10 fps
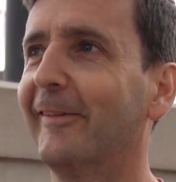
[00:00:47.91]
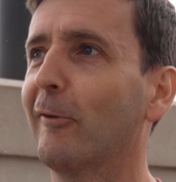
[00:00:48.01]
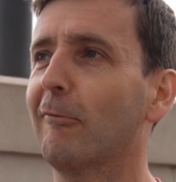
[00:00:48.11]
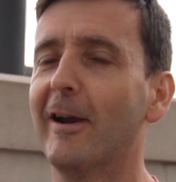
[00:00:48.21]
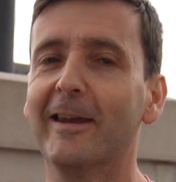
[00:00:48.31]

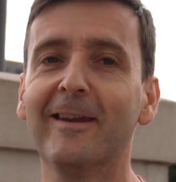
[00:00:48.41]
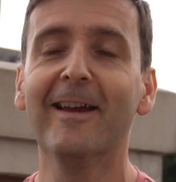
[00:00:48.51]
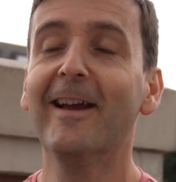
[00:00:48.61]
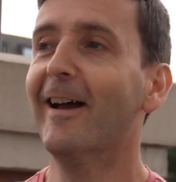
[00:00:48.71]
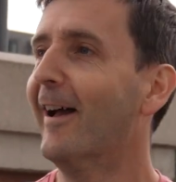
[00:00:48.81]
crane
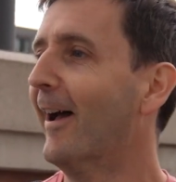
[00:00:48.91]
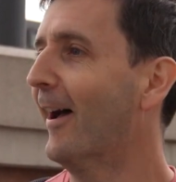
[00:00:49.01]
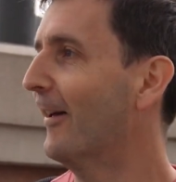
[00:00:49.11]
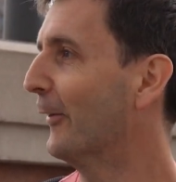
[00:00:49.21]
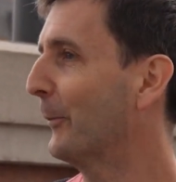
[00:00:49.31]

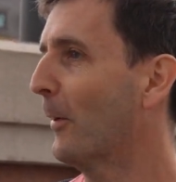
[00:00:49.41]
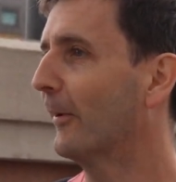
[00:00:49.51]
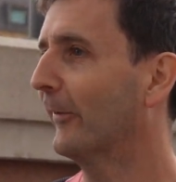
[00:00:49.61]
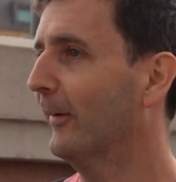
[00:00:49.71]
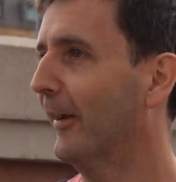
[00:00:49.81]
that's
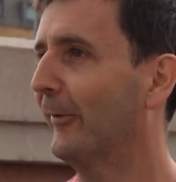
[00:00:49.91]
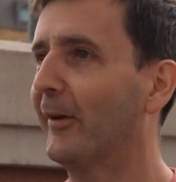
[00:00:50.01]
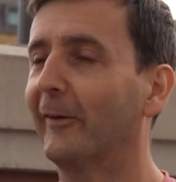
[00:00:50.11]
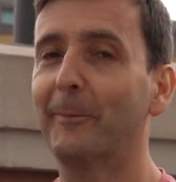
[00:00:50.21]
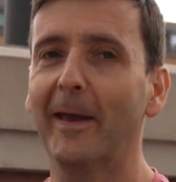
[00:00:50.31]
passing. That's
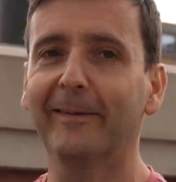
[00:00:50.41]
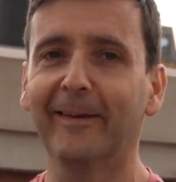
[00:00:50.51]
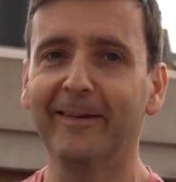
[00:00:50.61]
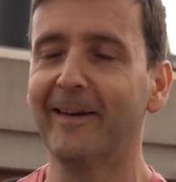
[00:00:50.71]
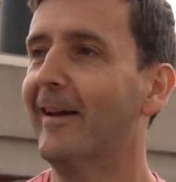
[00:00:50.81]

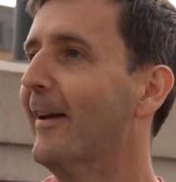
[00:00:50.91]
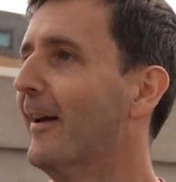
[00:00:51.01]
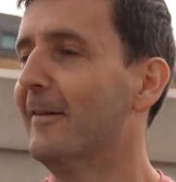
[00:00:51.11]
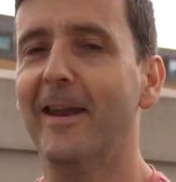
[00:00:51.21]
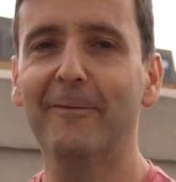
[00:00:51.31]
unexpected.
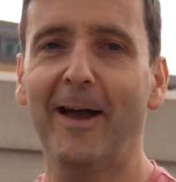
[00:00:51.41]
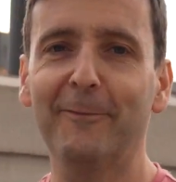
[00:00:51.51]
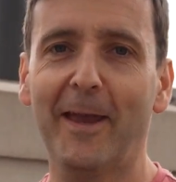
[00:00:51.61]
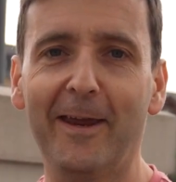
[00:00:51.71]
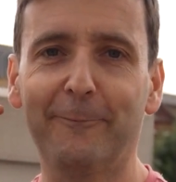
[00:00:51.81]
Never have
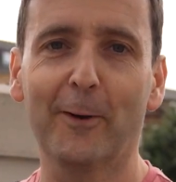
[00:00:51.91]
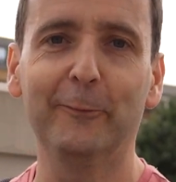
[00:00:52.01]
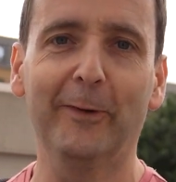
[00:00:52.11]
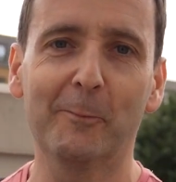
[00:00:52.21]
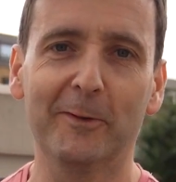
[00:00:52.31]
your
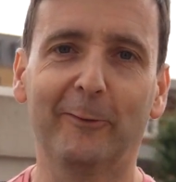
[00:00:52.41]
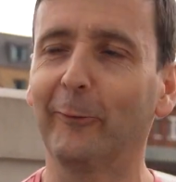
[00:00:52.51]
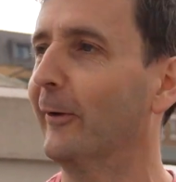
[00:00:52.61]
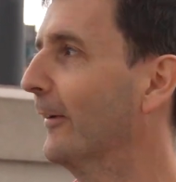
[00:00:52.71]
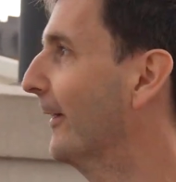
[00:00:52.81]
headphones in when you're
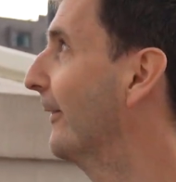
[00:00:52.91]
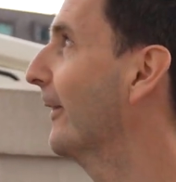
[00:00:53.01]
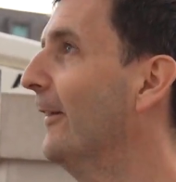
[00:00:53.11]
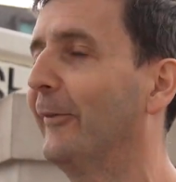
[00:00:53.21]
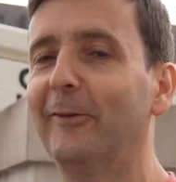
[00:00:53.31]
shooting these
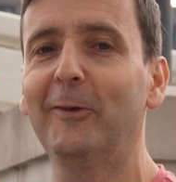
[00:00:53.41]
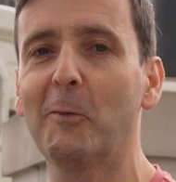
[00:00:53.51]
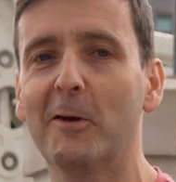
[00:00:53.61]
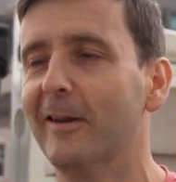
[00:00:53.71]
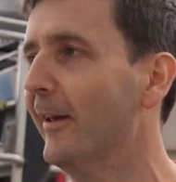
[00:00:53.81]
things because you
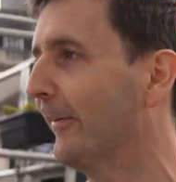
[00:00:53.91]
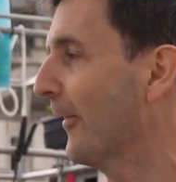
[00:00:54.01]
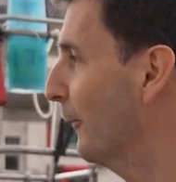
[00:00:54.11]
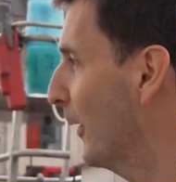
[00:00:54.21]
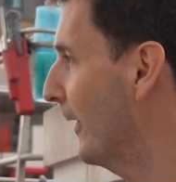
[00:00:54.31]
won't hear
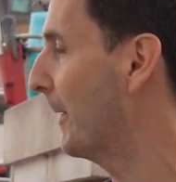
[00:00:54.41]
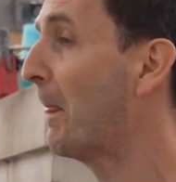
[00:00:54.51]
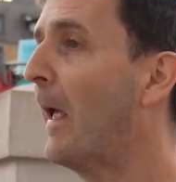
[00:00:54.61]
stuff like that.